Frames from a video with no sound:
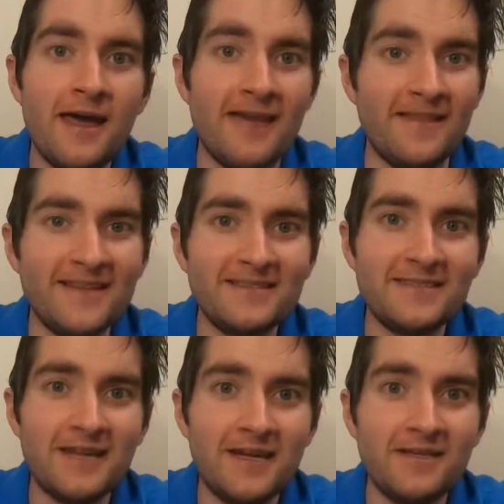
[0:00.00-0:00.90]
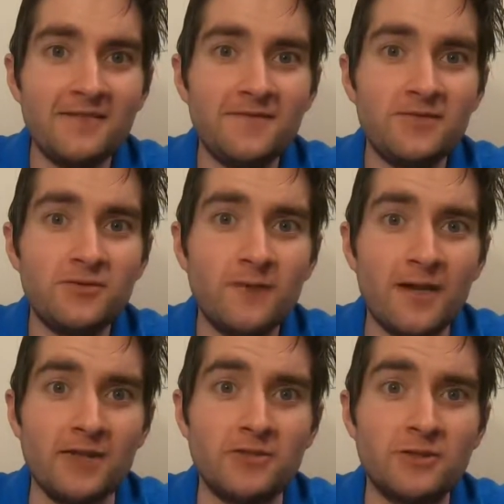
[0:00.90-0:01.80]
And that's kind of
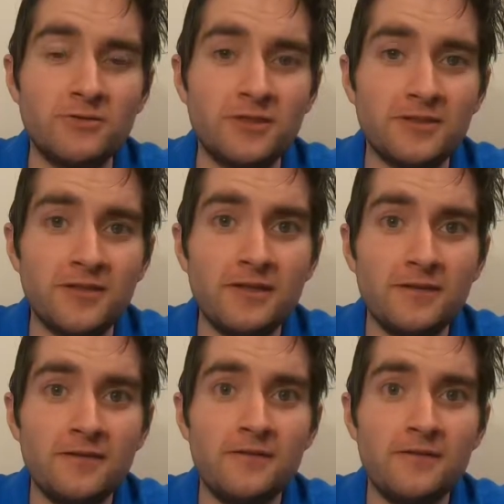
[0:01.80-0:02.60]
strange, don't you think?